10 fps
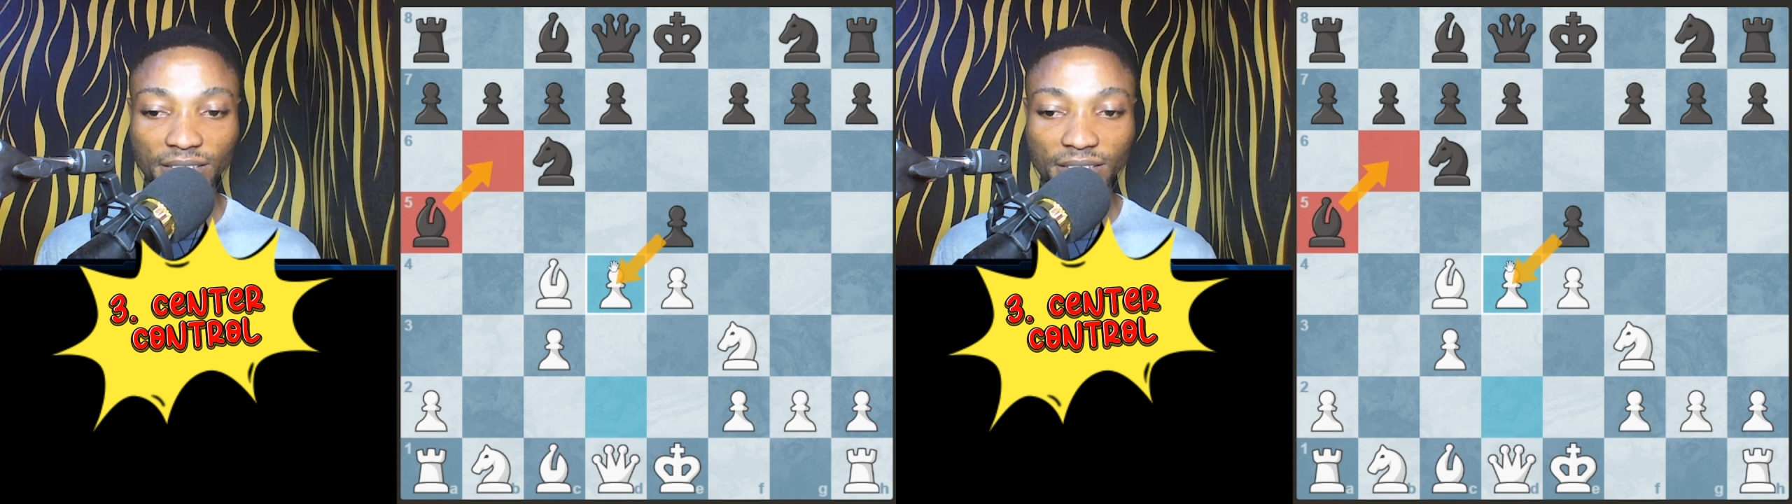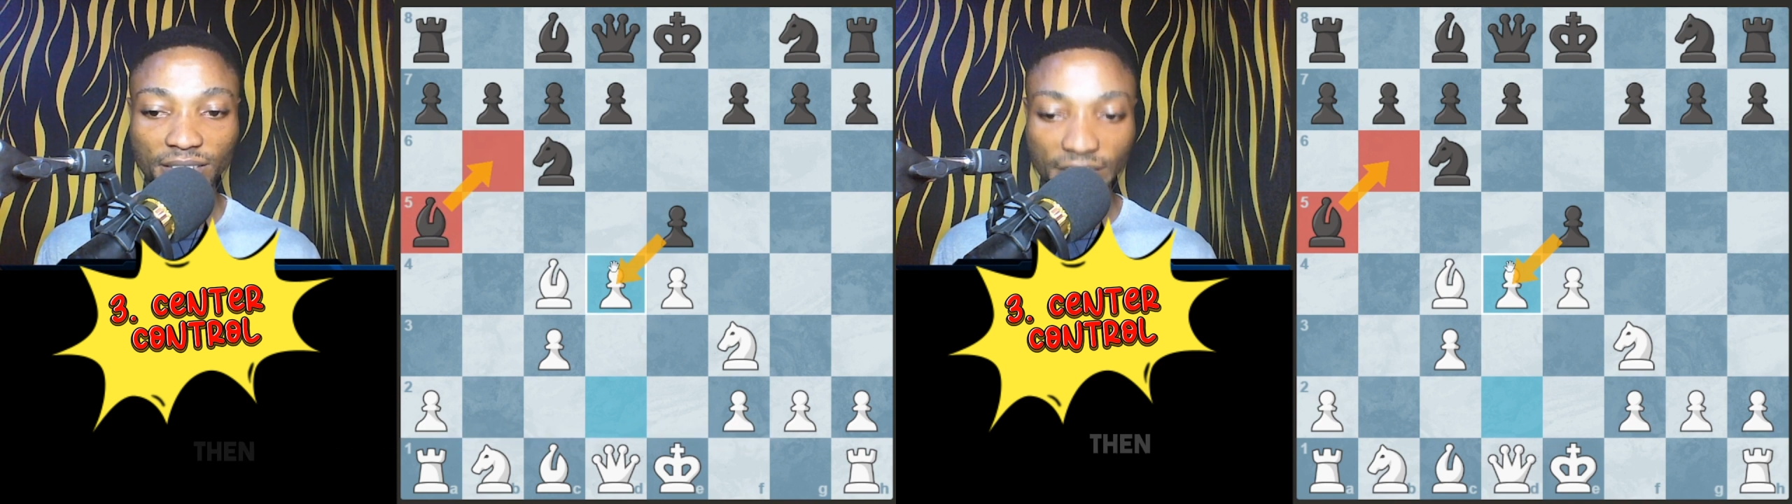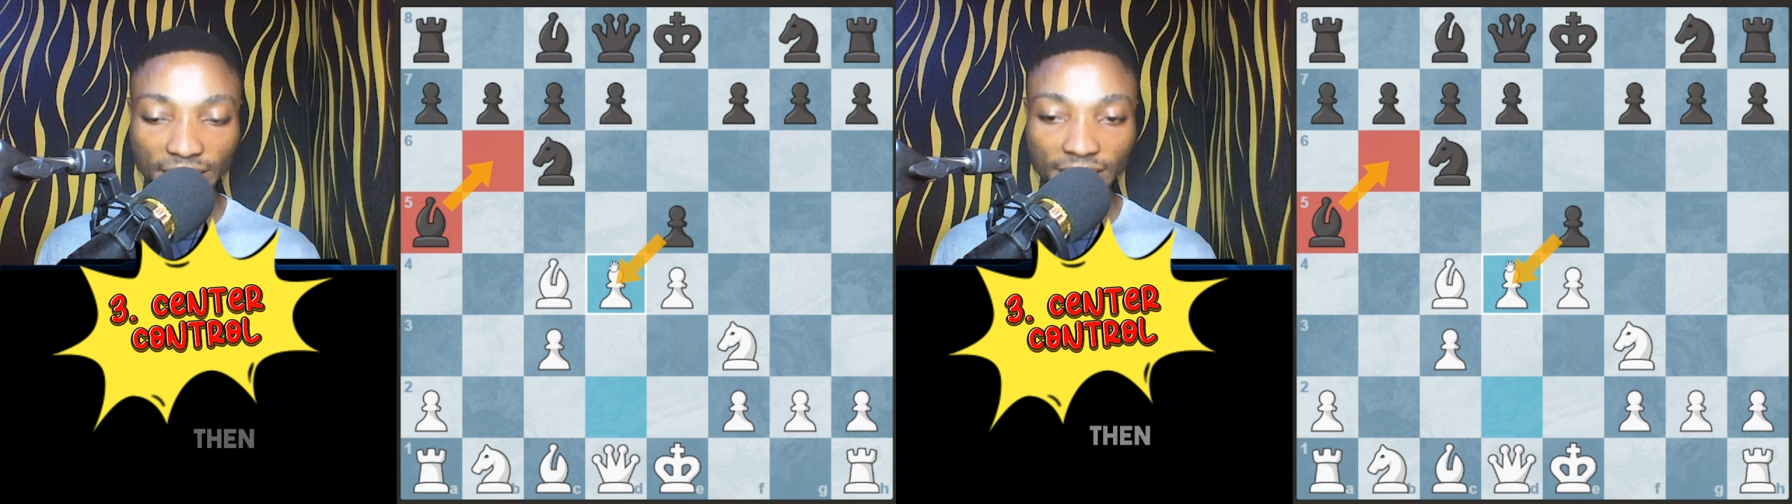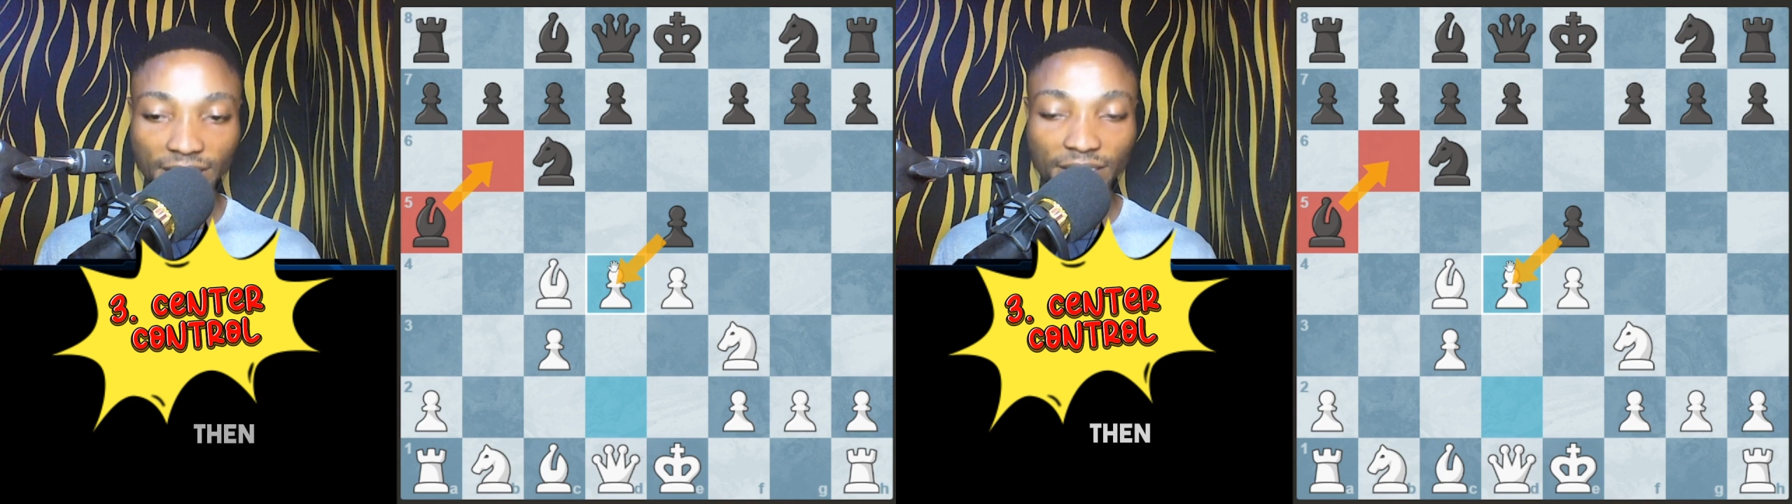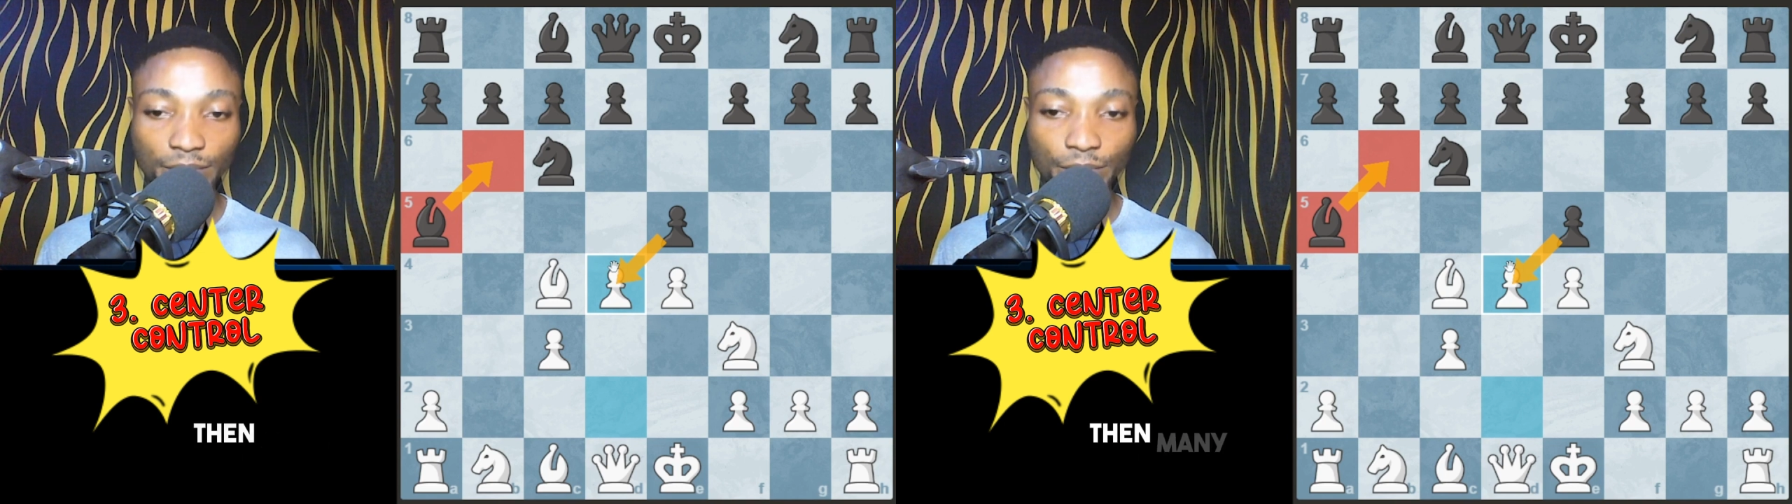then
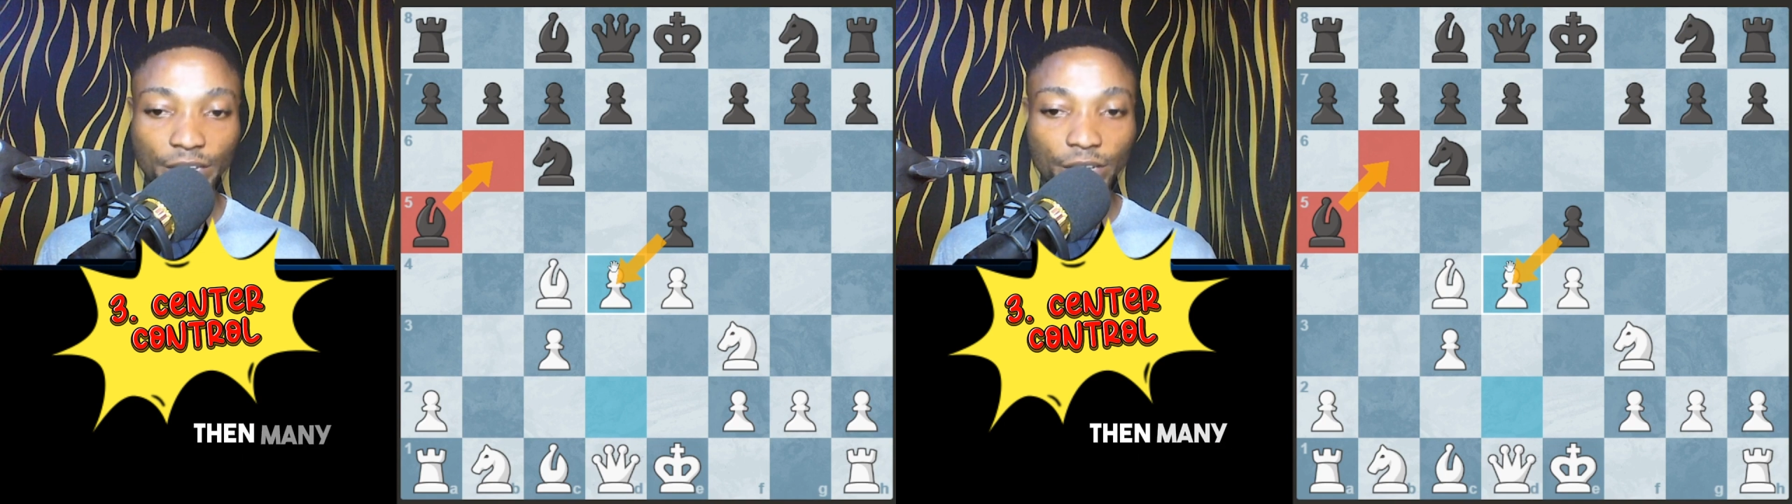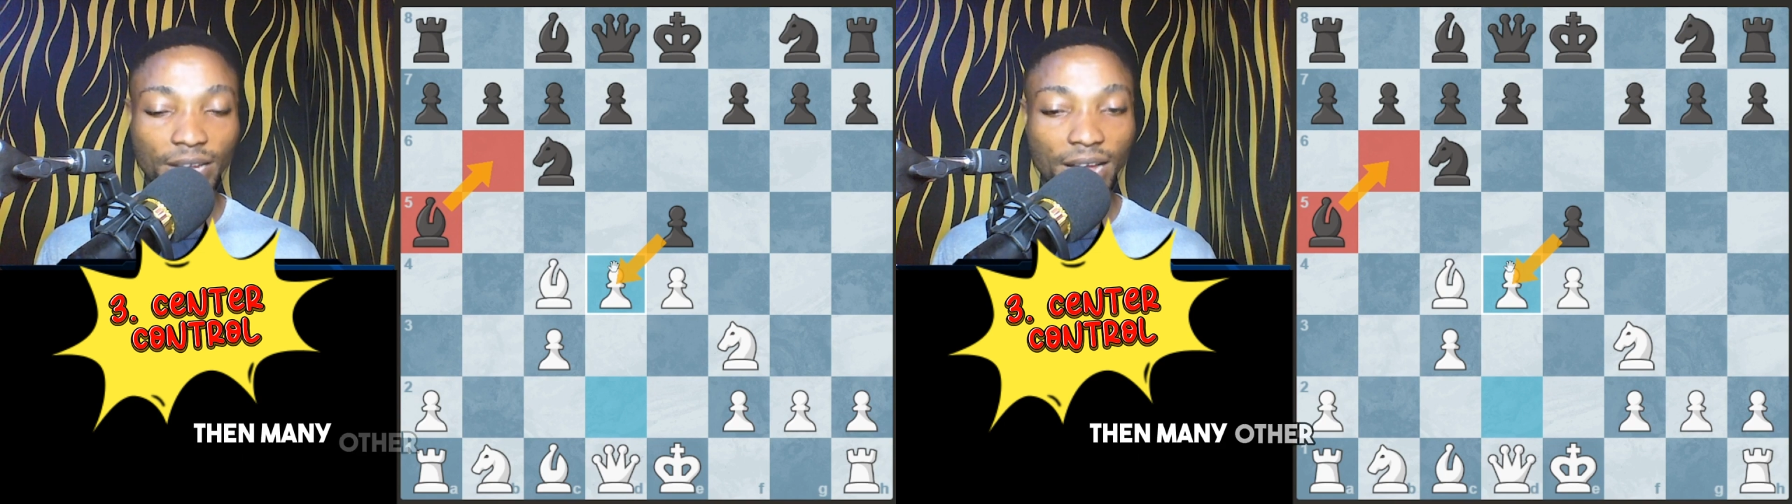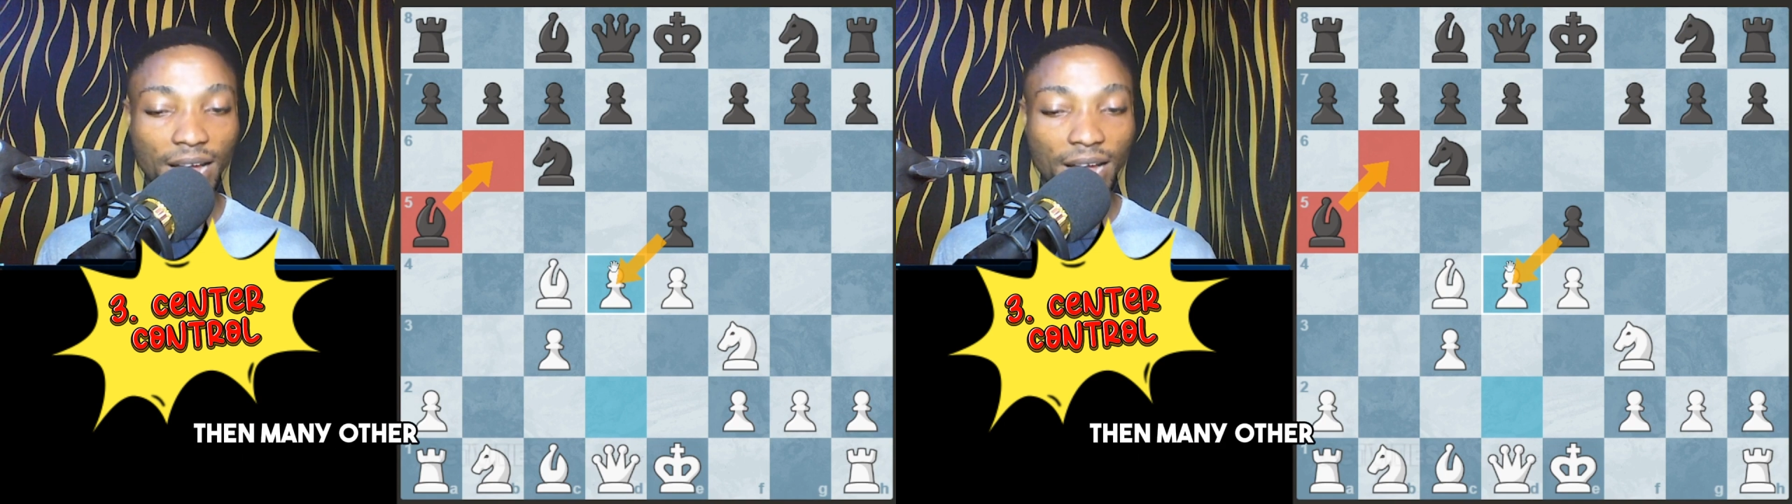many other